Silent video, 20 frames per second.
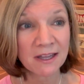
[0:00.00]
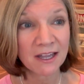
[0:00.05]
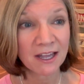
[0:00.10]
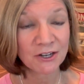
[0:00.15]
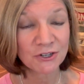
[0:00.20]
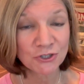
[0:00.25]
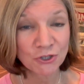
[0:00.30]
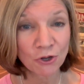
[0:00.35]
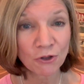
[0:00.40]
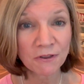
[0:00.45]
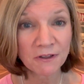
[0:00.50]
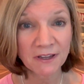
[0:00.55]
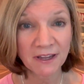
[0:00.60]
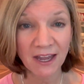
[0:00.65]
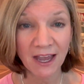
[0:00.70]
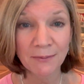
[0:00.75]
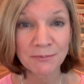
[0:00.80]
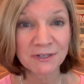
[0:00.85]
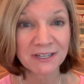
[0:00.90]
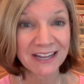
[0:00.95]
and told the
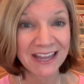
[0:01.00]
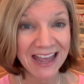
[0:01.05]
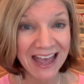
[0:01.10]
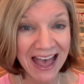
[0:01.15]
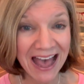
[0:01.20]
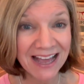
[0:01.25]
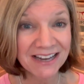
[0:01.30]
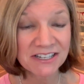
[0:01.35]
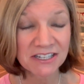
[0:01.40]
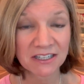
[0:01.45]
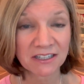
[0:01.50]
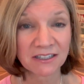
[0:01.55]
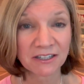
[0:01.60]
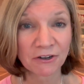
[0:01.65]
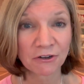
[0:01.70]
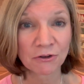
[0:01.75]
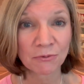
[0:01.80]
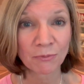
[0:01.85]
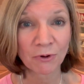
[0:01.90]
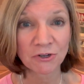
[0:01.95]
captain he had
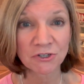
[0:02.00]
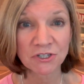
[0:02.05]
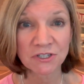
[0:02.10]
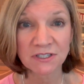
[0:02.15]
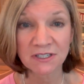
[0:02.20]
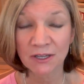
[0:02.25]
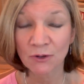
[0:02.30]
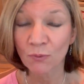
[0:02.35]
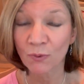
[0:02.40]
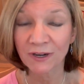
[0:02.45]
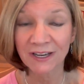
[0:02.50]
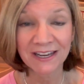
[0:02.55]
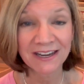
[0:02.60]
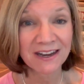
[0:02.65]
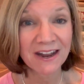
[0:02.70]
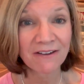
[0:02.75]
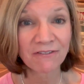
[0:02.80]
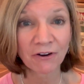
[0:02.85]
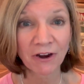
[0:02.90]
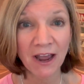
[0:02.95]
declared an emergency when he
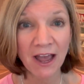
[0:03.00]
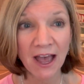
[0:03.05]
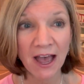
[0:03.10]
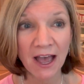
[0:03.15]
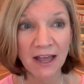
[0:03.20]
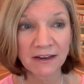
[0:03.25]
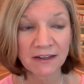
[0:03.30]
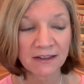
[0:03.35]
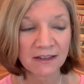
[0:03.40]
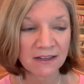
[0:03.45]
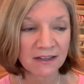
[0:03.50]
never had.